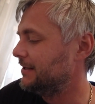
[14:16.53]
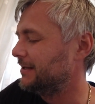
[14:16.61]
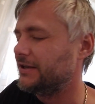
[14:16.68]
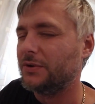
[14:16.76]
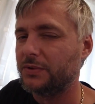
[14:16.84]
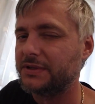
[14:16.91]

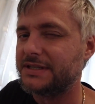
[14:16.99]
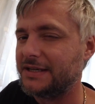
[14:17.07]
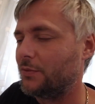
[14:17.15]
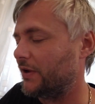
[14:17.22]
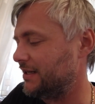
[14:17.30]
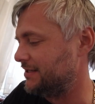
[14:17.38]
You will see
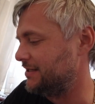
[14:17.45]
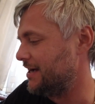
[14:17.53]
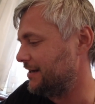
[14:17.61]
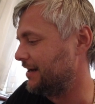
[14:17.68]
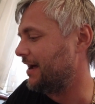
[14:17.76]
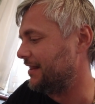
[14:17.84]
when it's
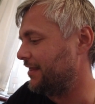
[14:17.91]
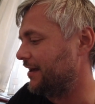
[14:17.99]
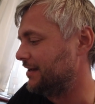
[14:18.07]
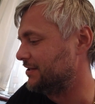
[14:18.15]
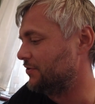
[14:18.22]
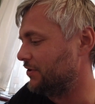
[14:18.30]
done. I
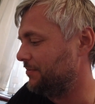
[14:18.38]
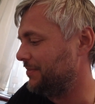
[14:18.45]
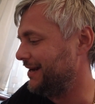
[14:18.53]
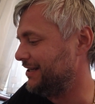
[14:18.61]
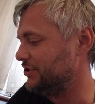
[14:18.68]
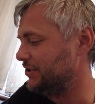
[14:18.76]
think it's going to be
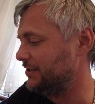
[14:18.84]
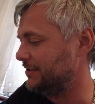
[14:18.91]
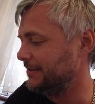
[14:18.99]
legit.